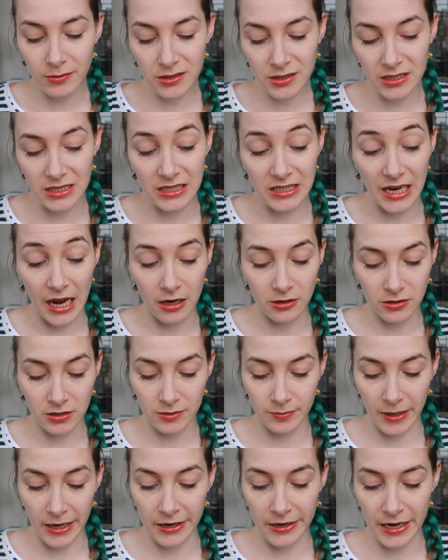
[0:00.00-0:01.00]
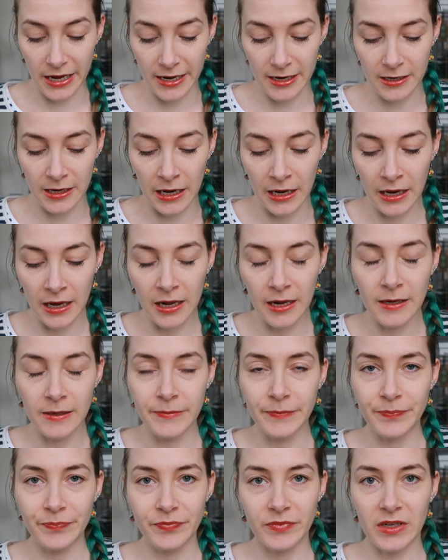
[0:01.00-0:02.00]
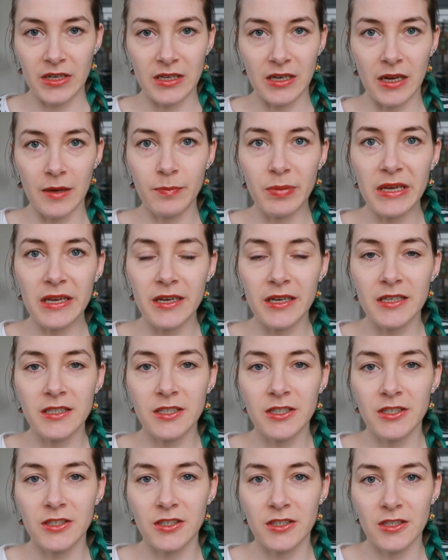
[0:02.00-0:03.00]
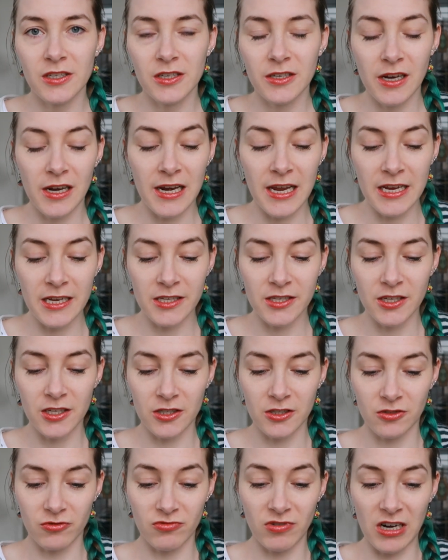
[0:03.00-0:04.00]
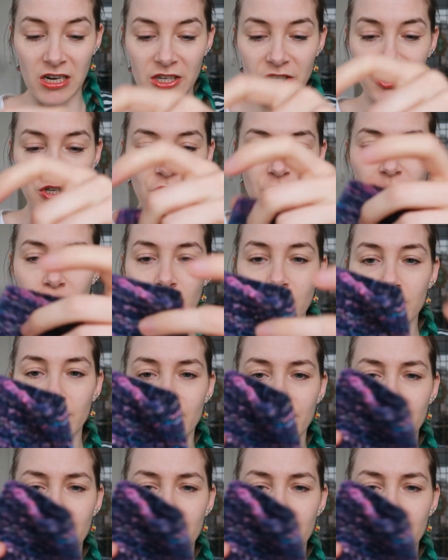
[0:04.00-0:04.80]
in doubt about it, because the lace doesn't really show.